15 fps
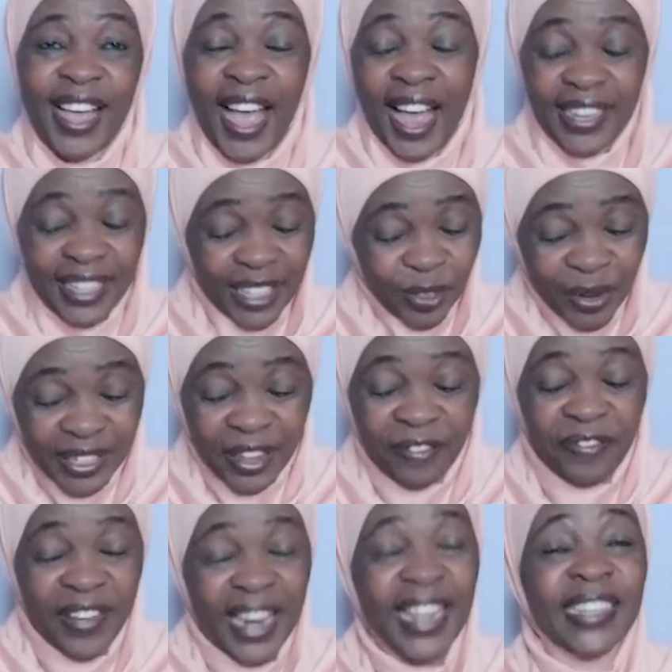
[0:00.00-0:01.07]
And this was a
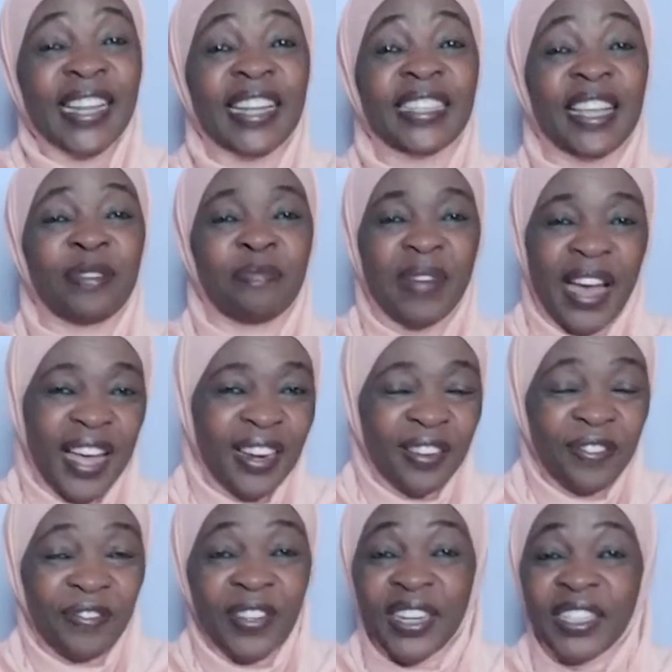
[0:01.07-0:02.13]
very intelligent man,
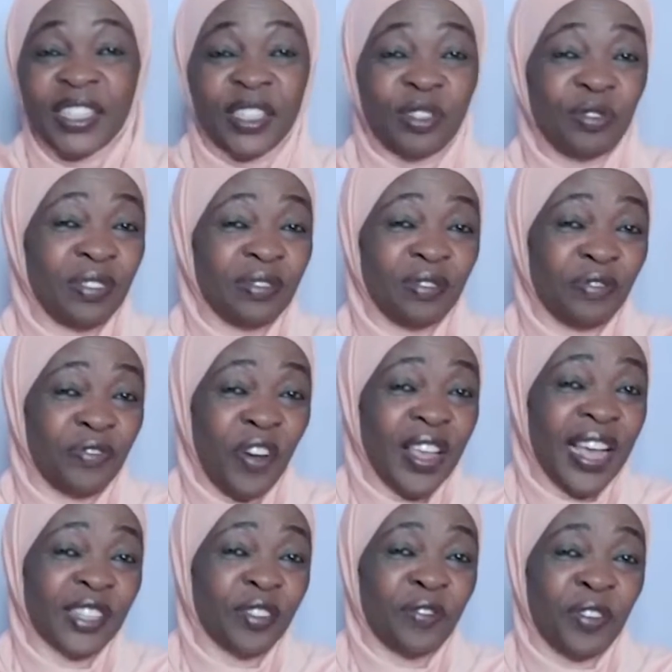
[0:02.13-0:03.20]
finished 4
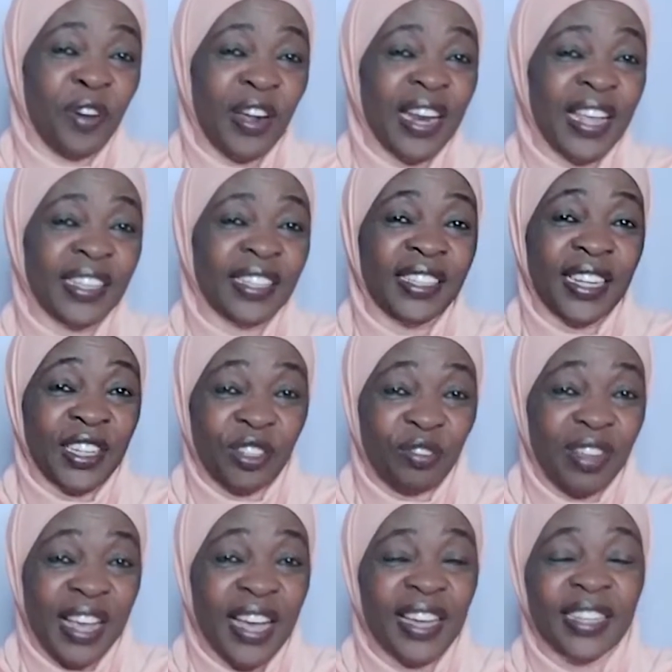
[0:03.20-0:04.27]
years of college in just
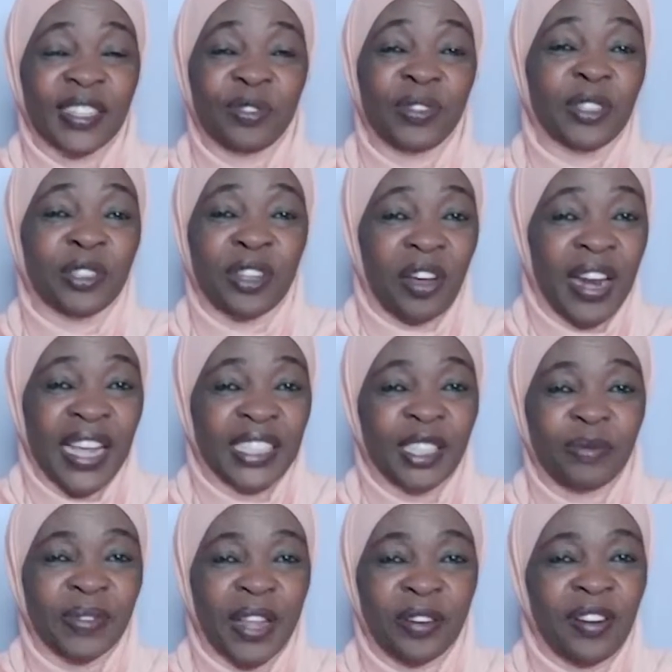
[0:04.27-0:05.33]
2 years with
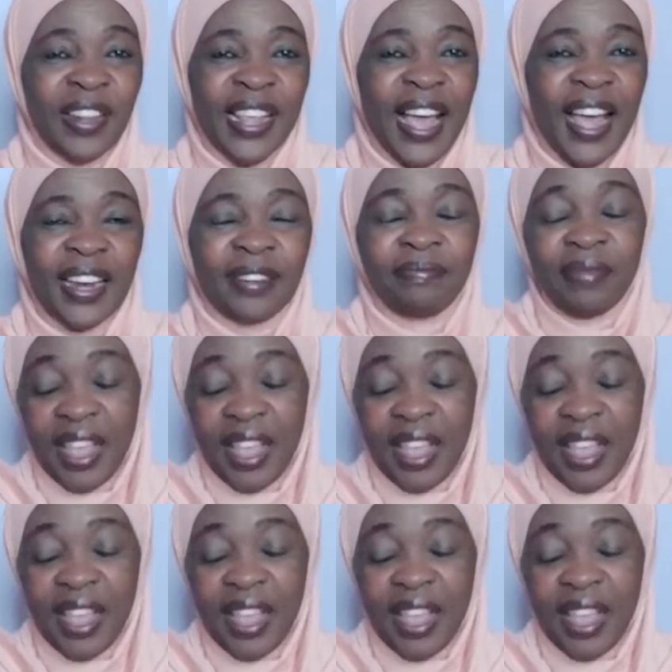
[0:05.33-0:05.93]
scholarships and all that.